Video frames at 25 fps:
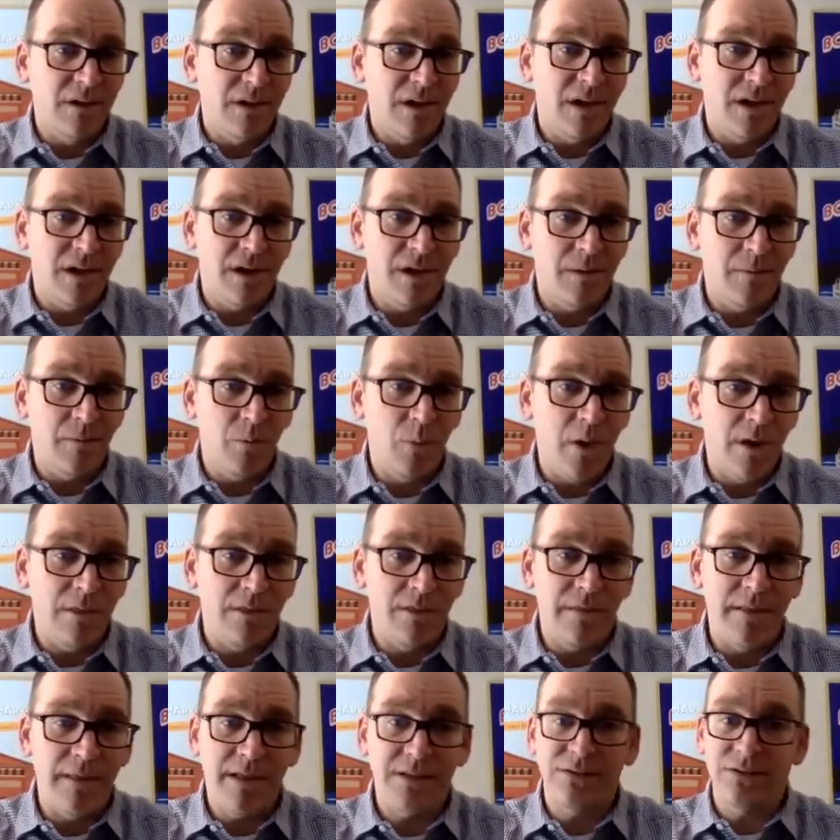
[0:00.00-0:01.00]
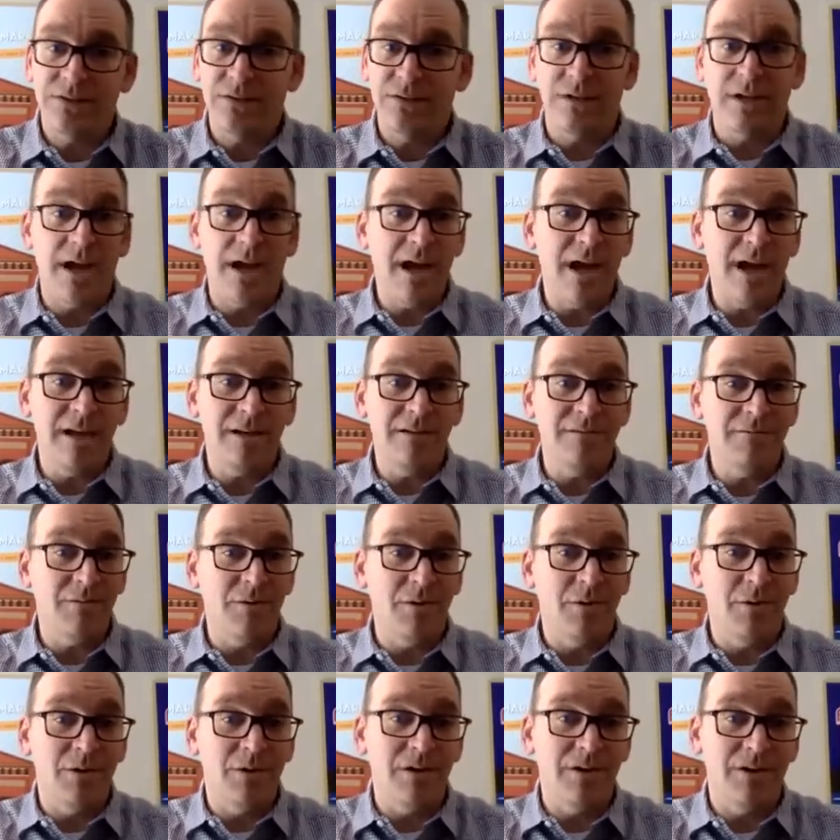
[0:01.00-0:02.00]
whether that's to God
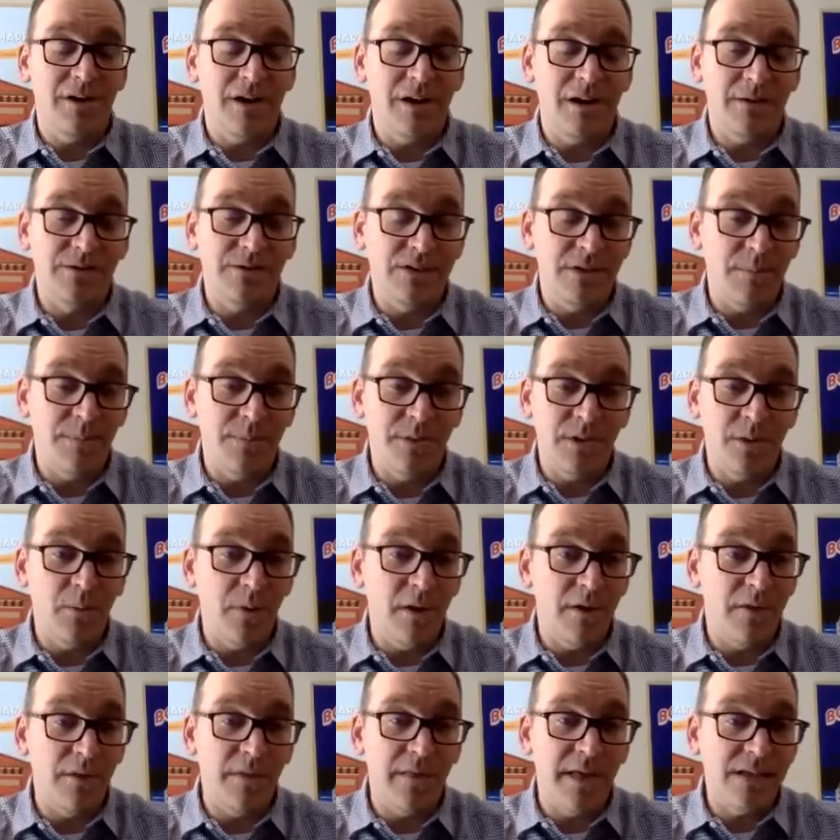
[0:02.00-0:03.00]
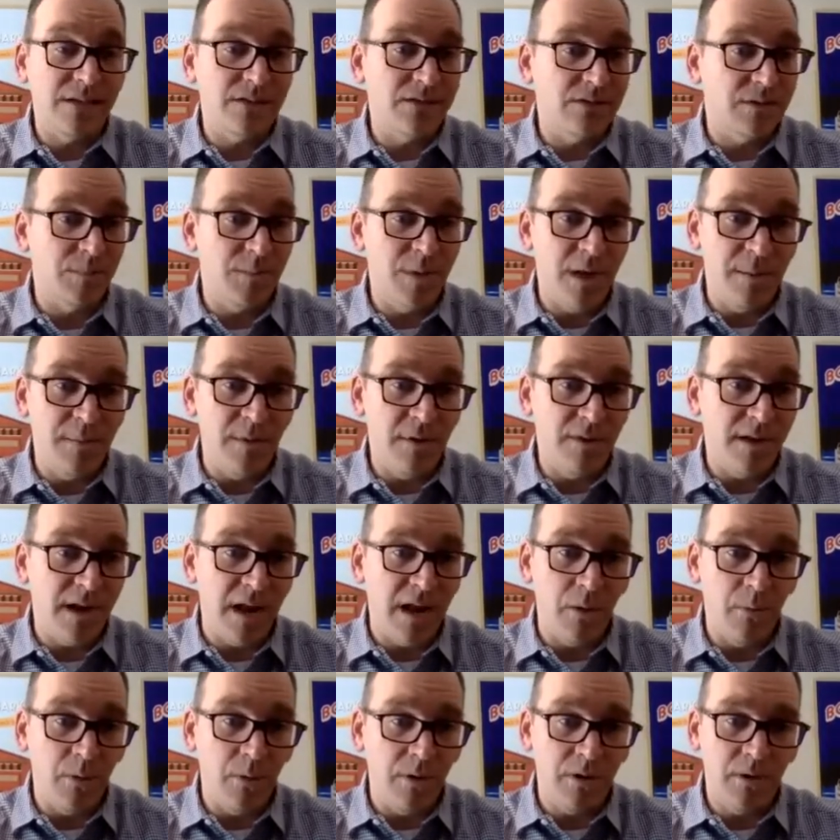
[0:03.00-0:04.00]
or simply whether that's to people that I
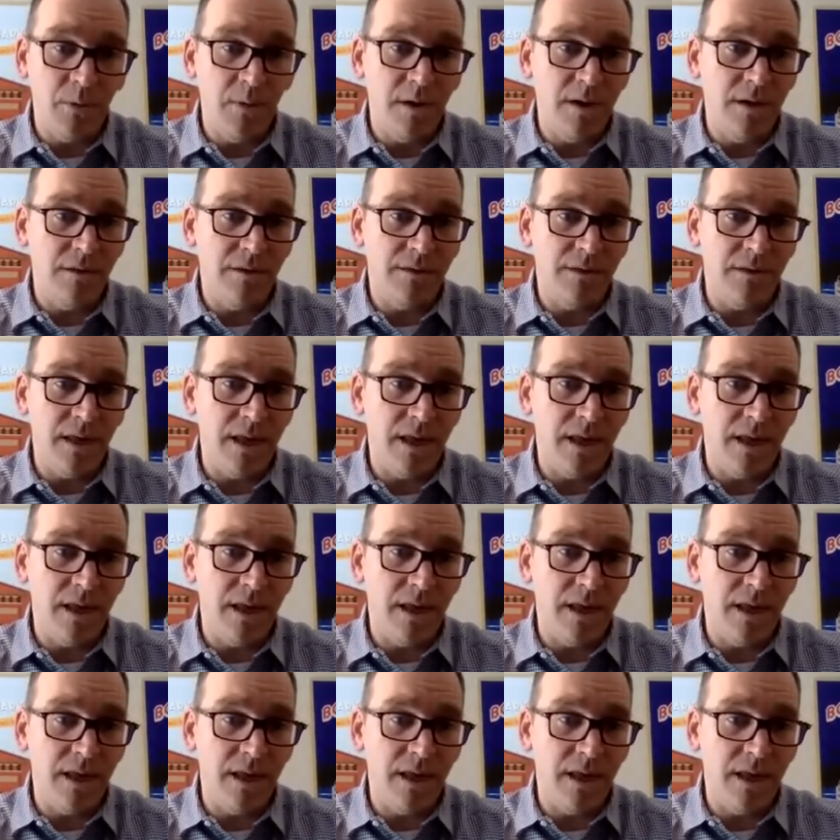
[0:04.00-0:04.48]
work with,